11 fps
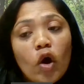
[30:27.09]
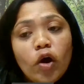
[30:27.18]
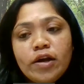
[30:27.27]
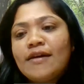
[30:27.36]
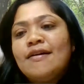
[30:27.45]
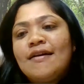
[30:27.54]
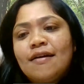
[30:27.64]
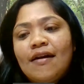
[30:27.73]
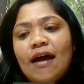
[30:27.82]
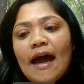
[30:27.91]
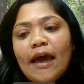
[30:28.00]
If not,
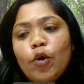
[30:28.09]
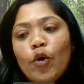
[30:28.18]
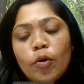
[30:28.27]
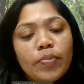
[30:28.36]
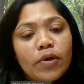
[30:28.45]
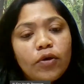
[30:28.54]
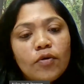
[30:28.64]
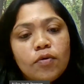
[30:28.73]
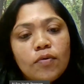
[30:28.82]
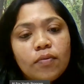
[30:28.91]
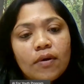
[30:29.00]
I hope
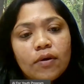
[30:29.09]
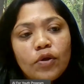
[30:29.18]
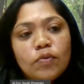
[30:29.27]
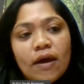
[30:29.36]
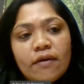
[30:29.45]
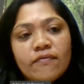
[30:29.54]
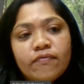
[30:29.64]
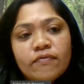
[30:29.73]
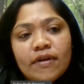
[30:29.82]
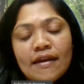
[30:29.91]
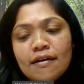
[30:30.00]
you
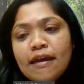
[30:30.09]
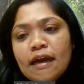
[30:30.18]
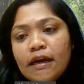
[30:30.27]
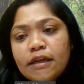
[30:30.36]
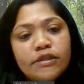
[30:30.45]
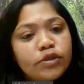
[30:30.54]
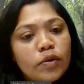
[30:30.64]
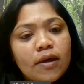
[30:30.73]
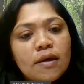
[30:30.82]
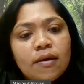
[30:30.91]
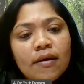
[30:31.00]
have clearly
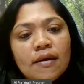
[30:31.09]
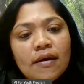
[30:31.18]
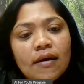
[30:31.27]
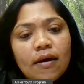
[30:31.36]
understood